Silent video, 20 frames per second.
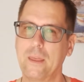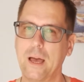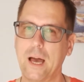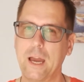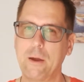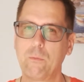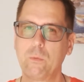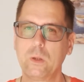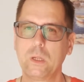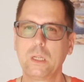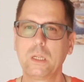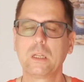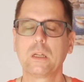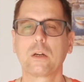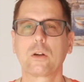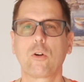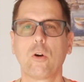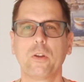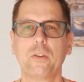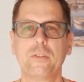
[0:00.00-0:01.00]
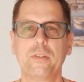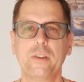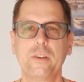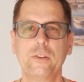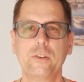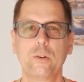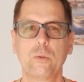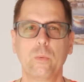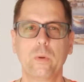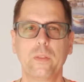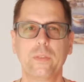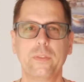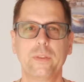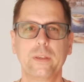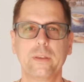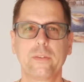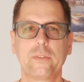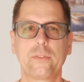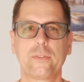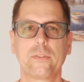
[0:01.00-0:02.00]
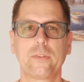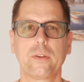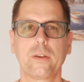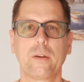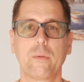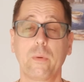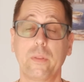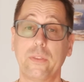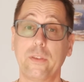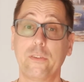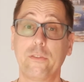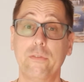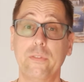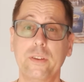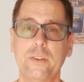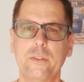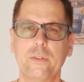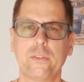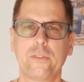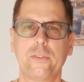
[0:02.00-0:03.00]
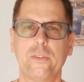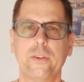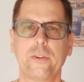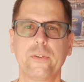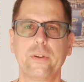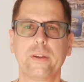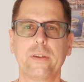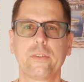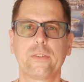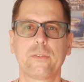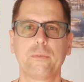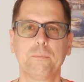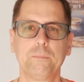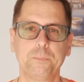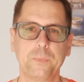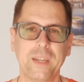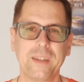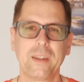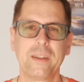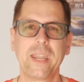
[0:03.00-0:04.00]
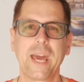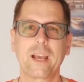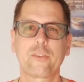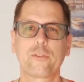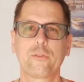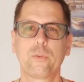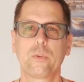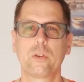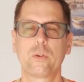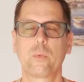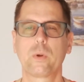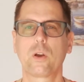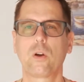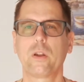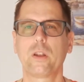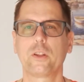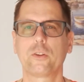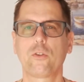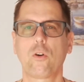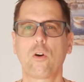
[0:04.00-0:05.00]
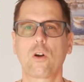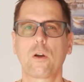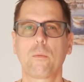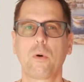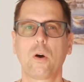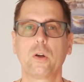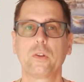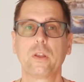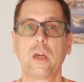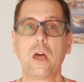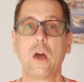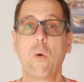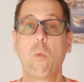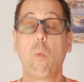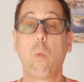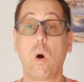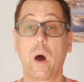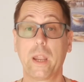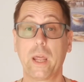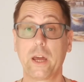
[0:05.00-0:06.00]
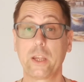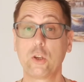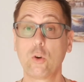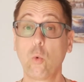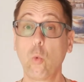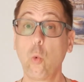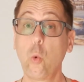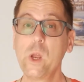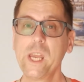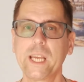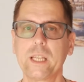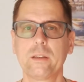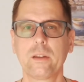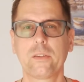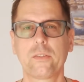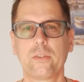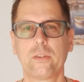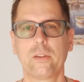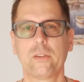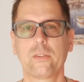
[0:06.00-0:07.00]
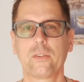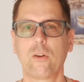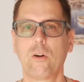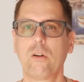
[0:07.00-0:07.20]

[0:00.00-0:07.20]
I will continue with these with this video series. In the next video, we're gonna talk about what are your weaknesses.